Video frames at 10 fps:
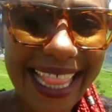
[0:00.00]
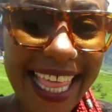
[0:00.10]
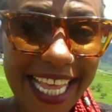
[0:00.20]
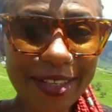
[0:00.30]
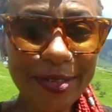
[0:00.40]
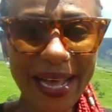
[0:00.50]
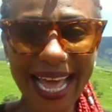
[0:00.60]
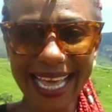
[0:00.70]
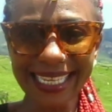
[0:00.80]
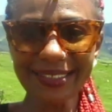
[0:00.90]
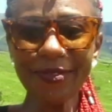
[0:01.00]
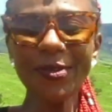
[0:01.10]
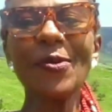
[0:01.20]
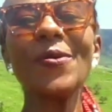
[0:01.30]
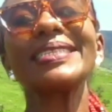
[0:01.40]
Thank you guys
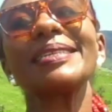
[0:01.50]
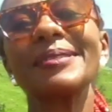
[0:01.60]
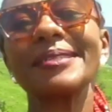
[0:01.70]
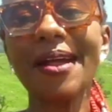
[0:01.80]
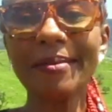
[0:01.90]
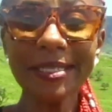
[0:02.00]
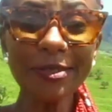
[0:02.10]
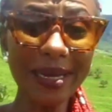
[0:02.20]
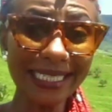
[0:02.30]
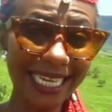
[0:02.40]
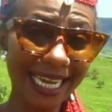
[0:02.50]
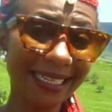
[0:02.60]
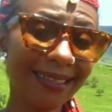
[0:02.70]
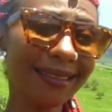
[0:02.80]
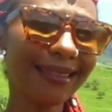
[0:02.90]
for subscribing to my channel.